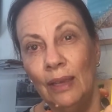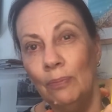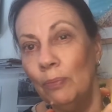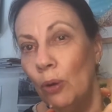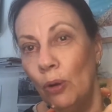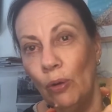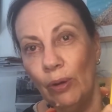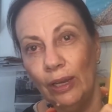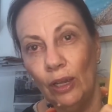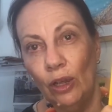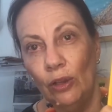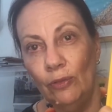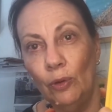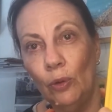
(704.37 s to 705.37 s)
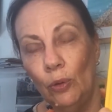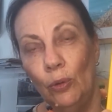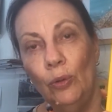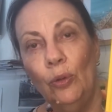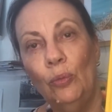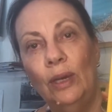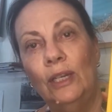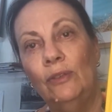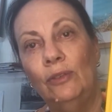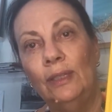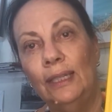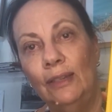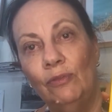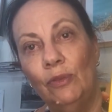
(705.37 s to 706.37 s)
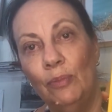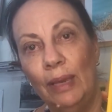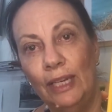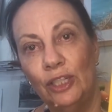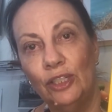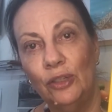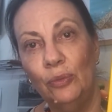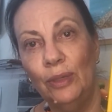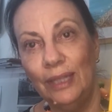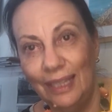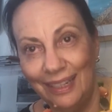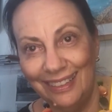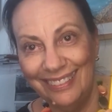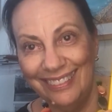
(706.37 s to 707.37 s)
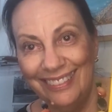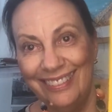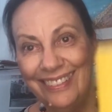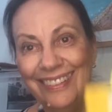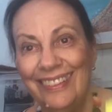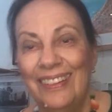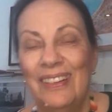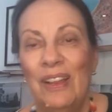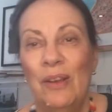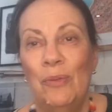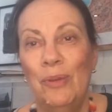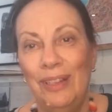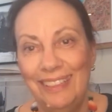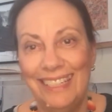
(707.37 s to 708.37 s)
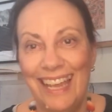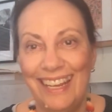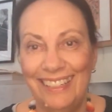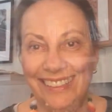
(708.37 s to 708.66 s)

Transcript: poring over all the wonderful information within. Well done.